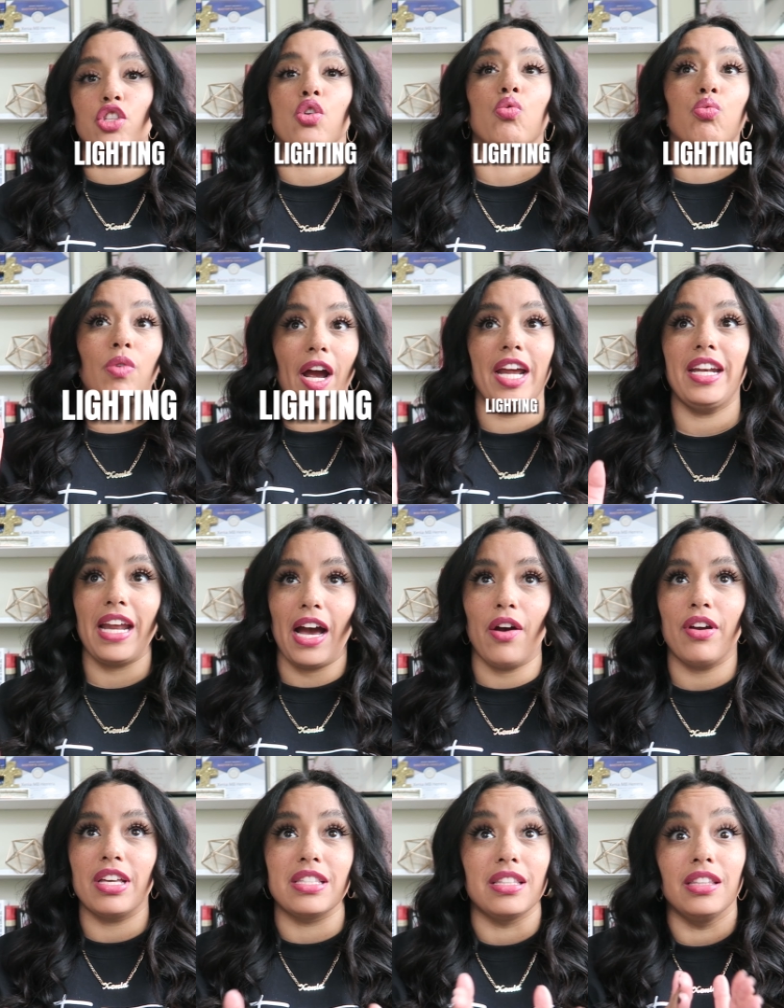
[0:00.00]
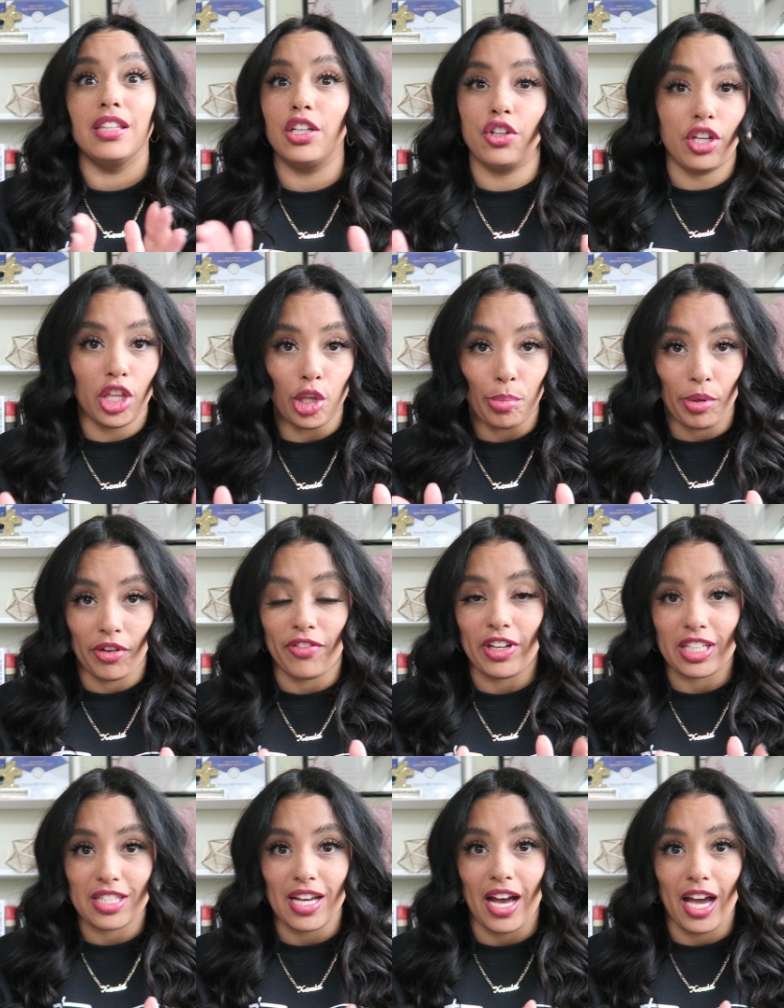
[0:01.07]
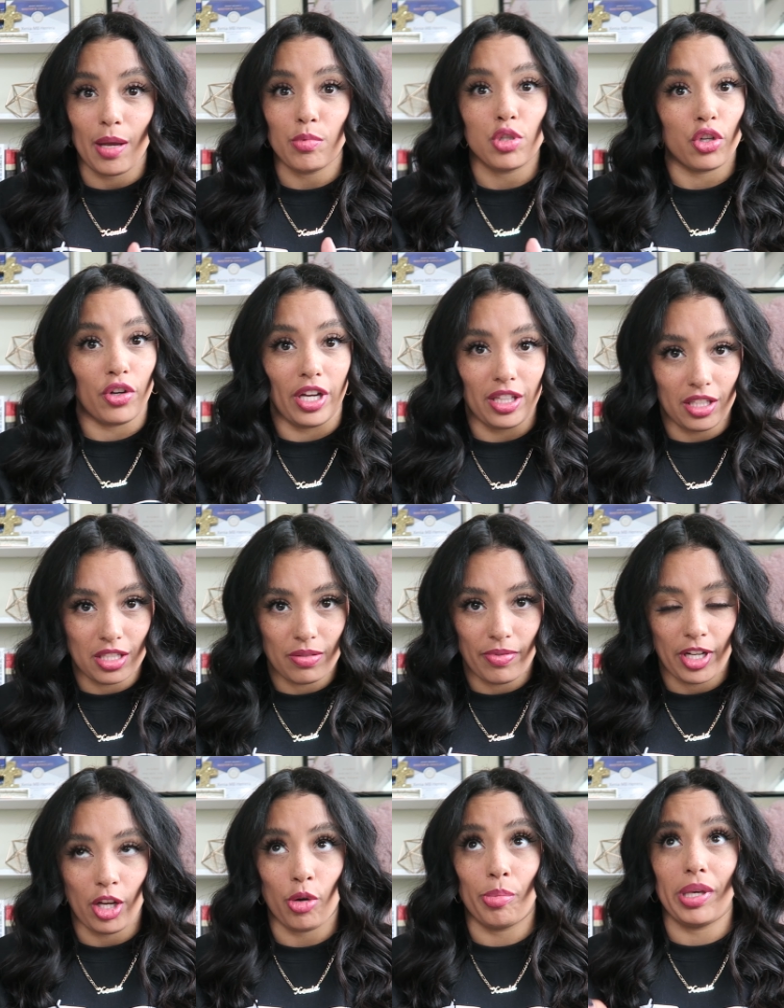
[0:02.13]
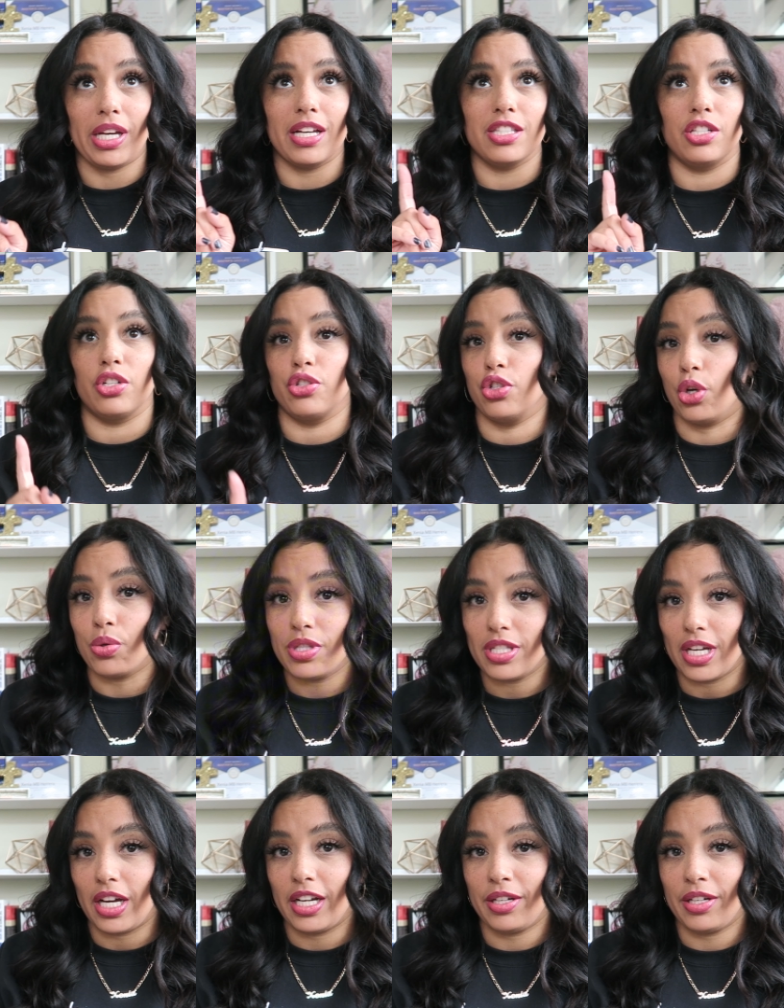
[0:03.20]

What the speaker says: So right now is literally the perfect time to create this video because there's no sun.